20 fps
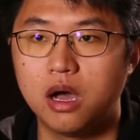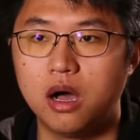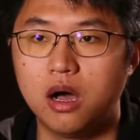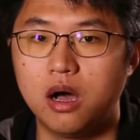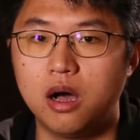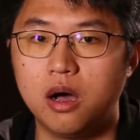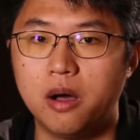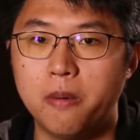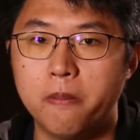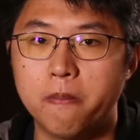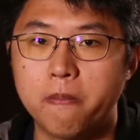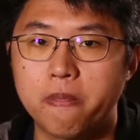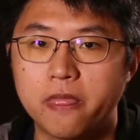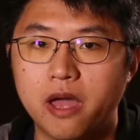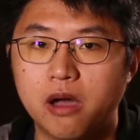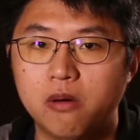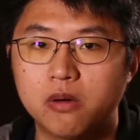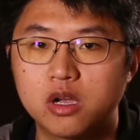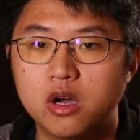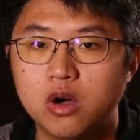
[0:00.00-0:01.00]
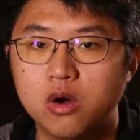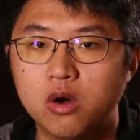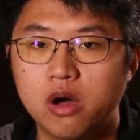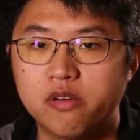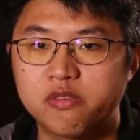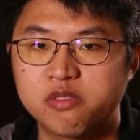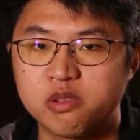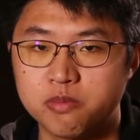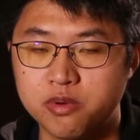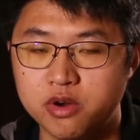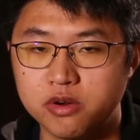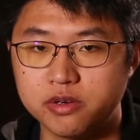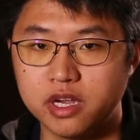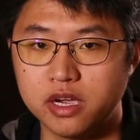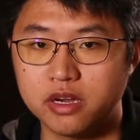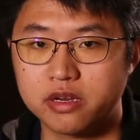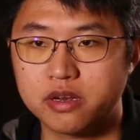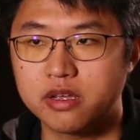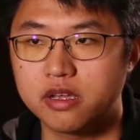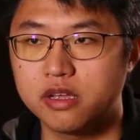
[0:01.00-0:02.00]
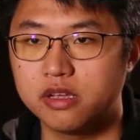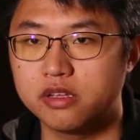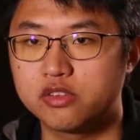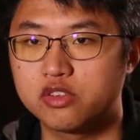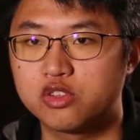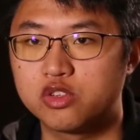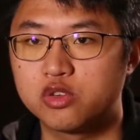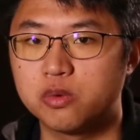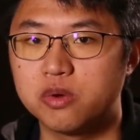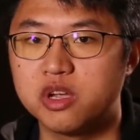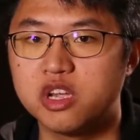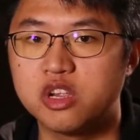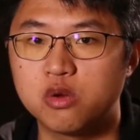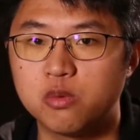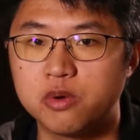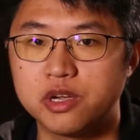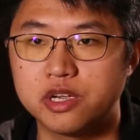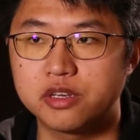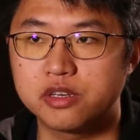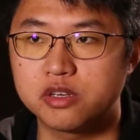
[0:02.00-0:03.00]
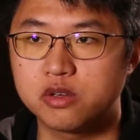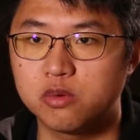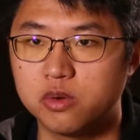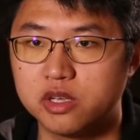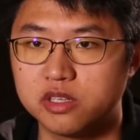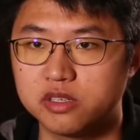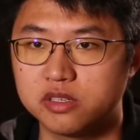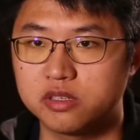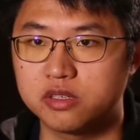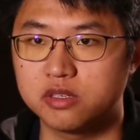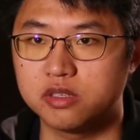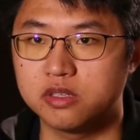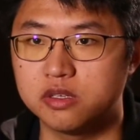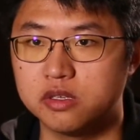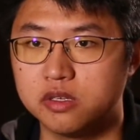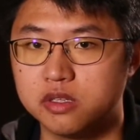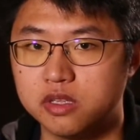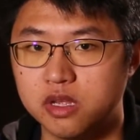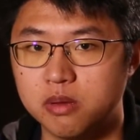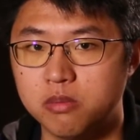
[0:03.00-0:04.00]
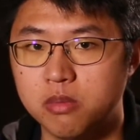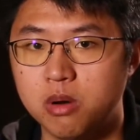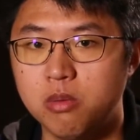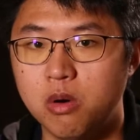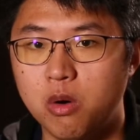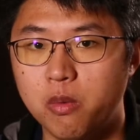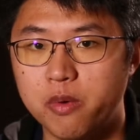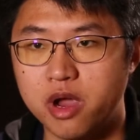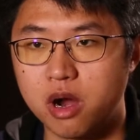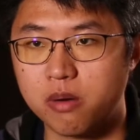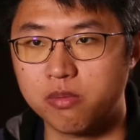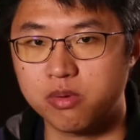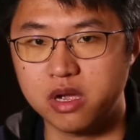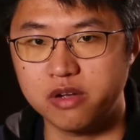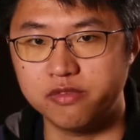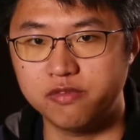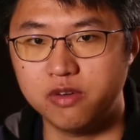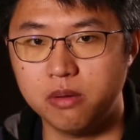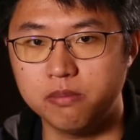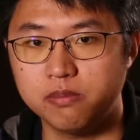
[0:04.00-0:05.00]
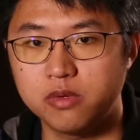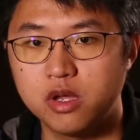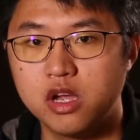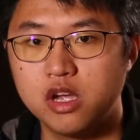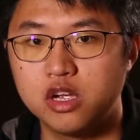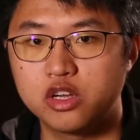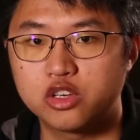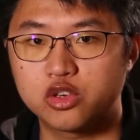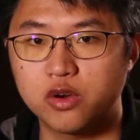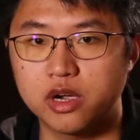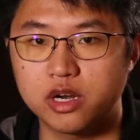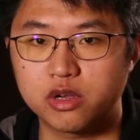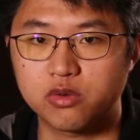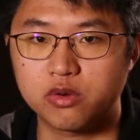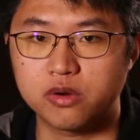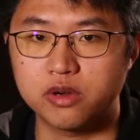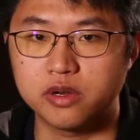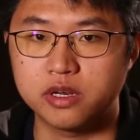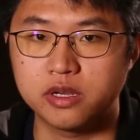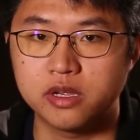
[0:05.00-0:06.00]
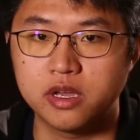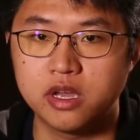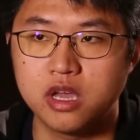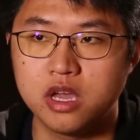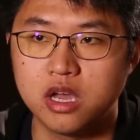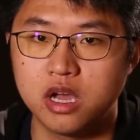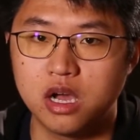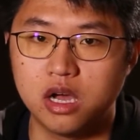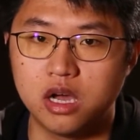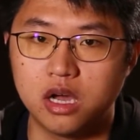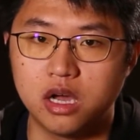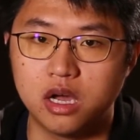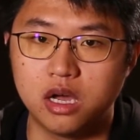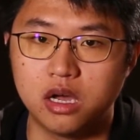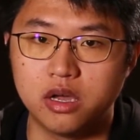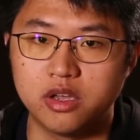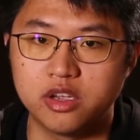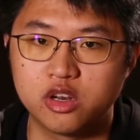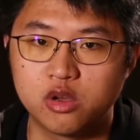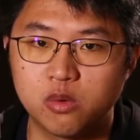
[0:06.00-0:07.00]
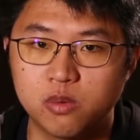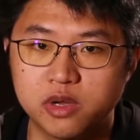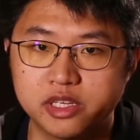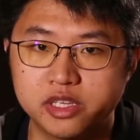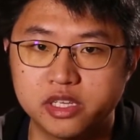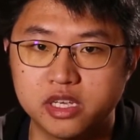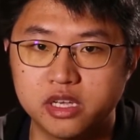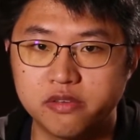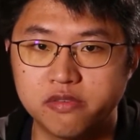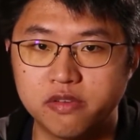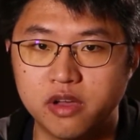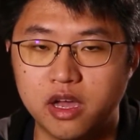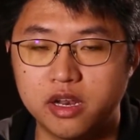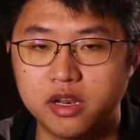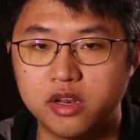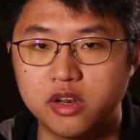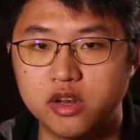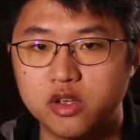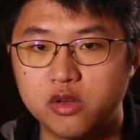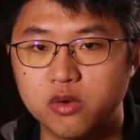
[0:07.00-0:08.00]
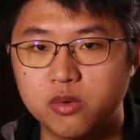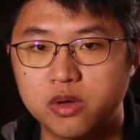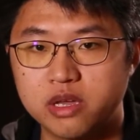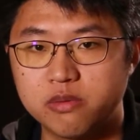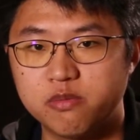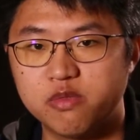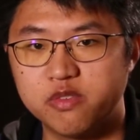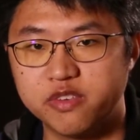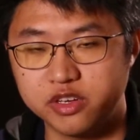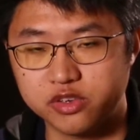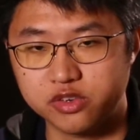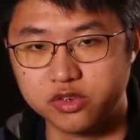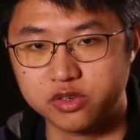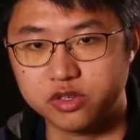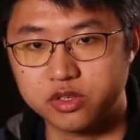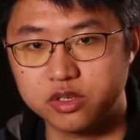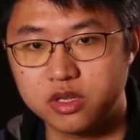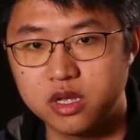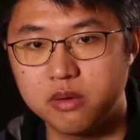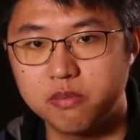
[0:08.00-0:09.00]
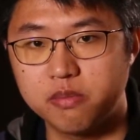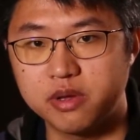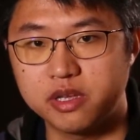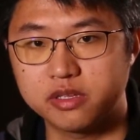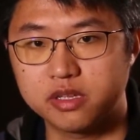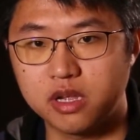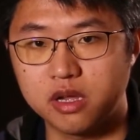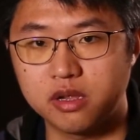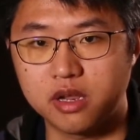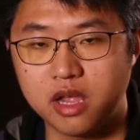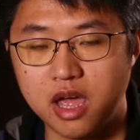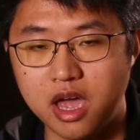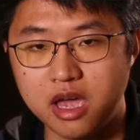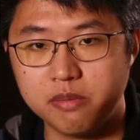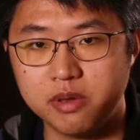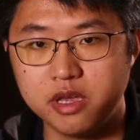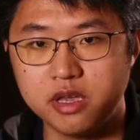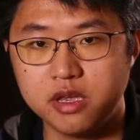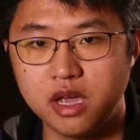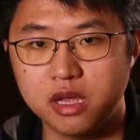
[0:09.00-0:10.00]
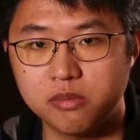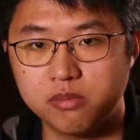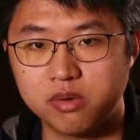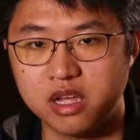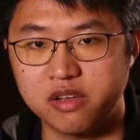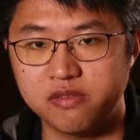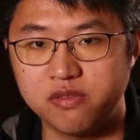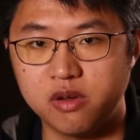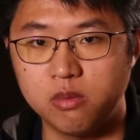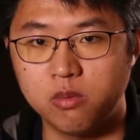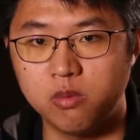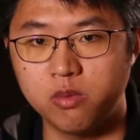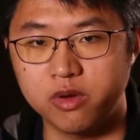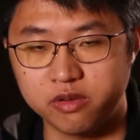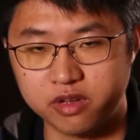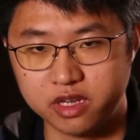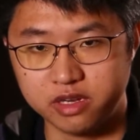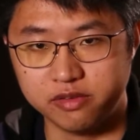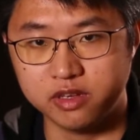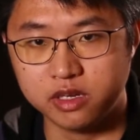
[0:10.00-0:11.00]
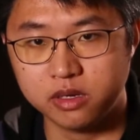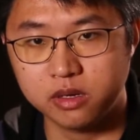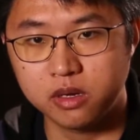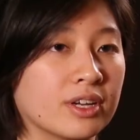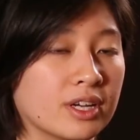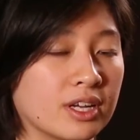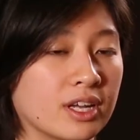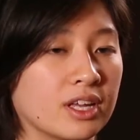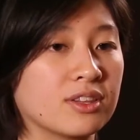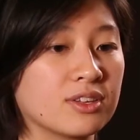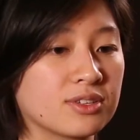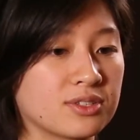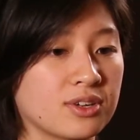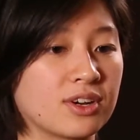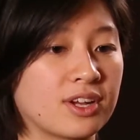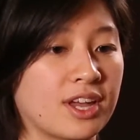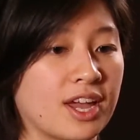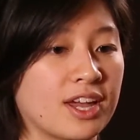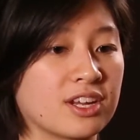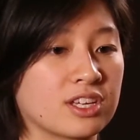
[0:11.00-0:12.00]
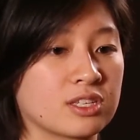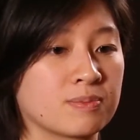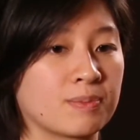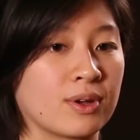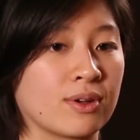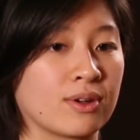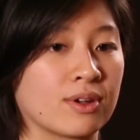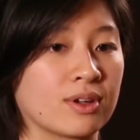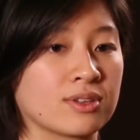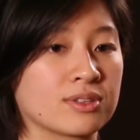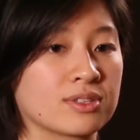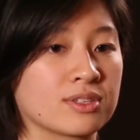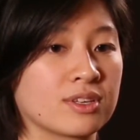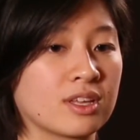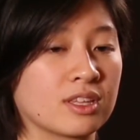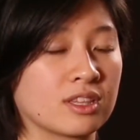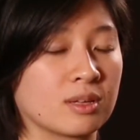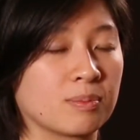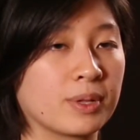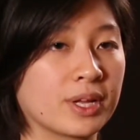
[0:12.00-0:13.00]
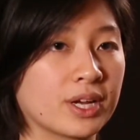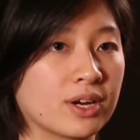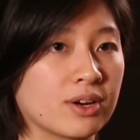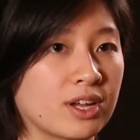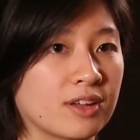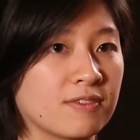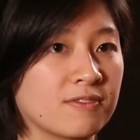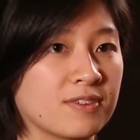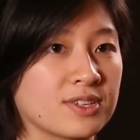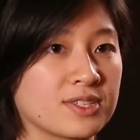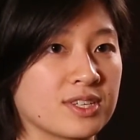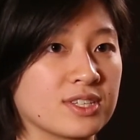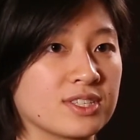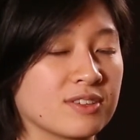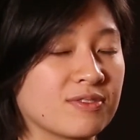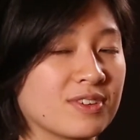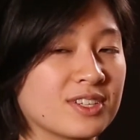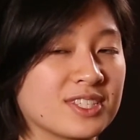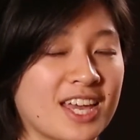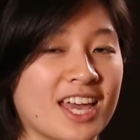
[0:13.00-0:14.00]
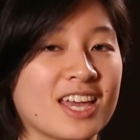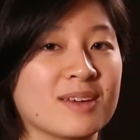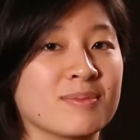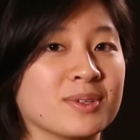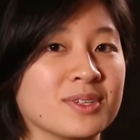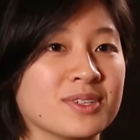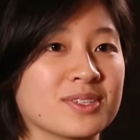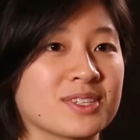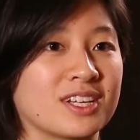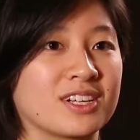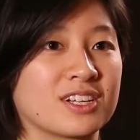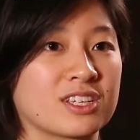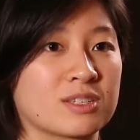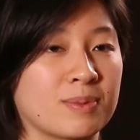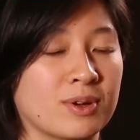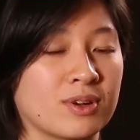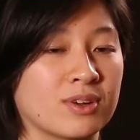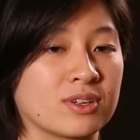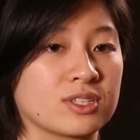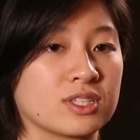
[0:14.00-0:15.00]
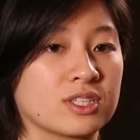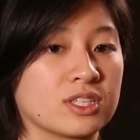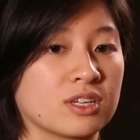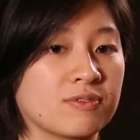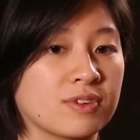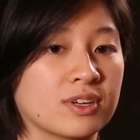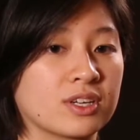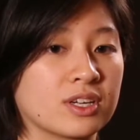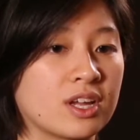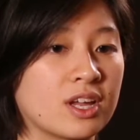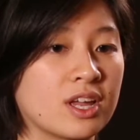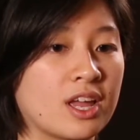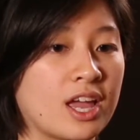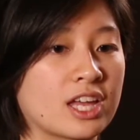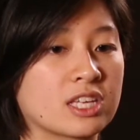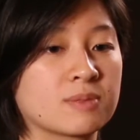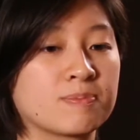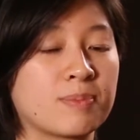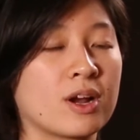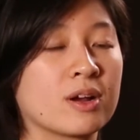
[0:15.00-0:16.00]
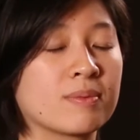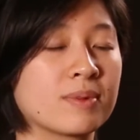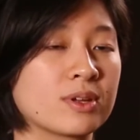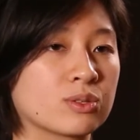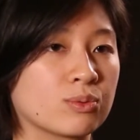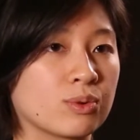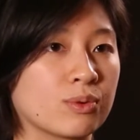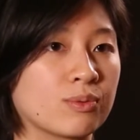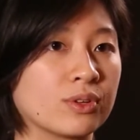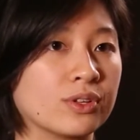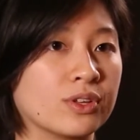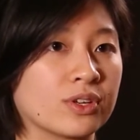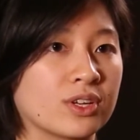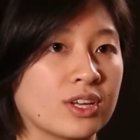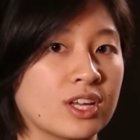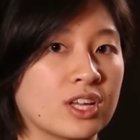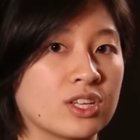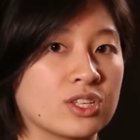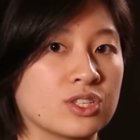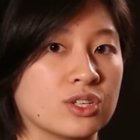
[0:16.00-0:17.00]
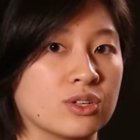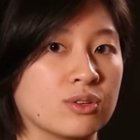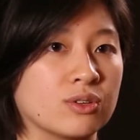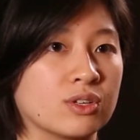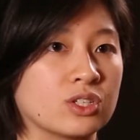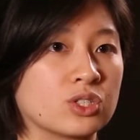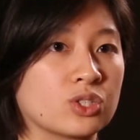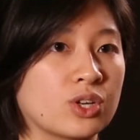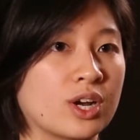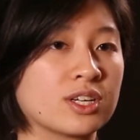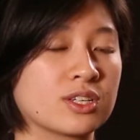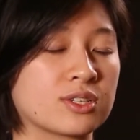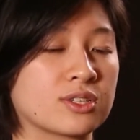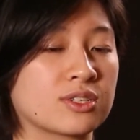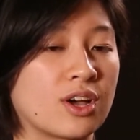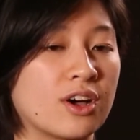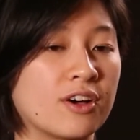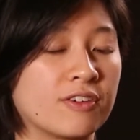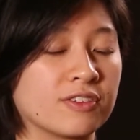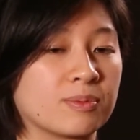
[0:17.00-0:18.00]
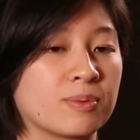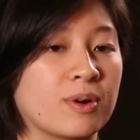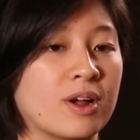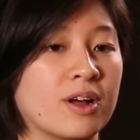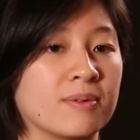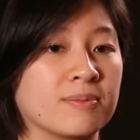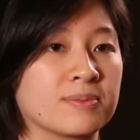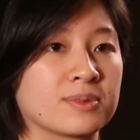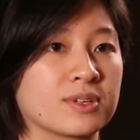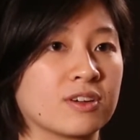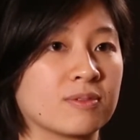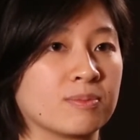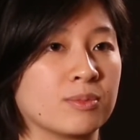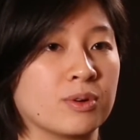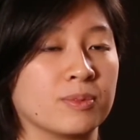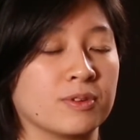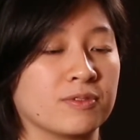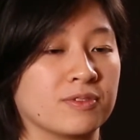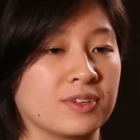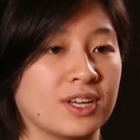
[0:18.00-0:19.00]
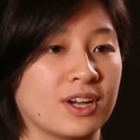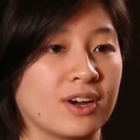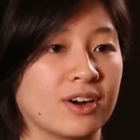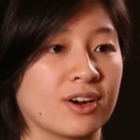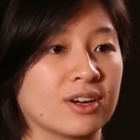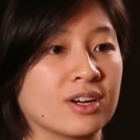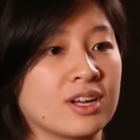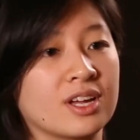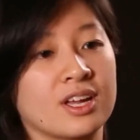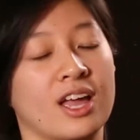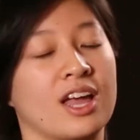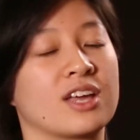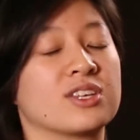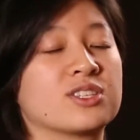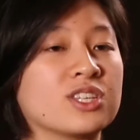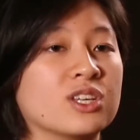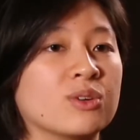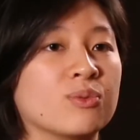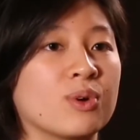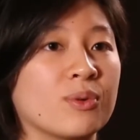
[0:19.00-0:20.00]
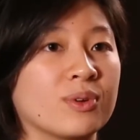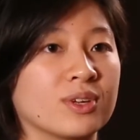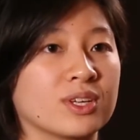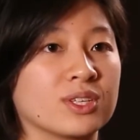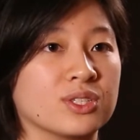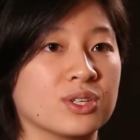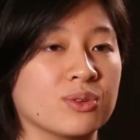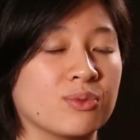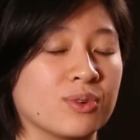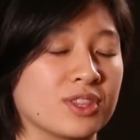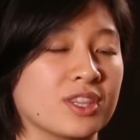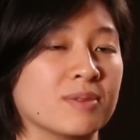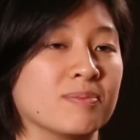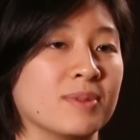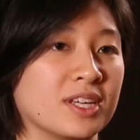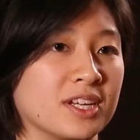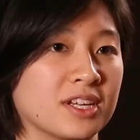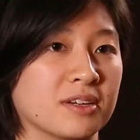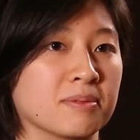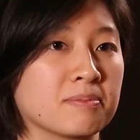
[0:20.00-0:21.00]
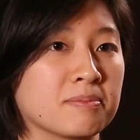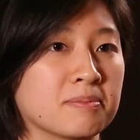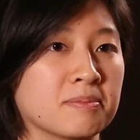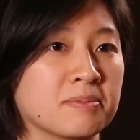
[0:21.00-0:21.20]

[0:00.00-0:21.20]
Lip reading: Our goal of the project is to innovate with the mobile VR platform, try to create innovative and new game features based on the IP and platform we're given. In this arcade experience, the player can visit different tables and experience different experiments we were looking into in trying to solve the problems of mobile VR and seeing what we could do with the medium.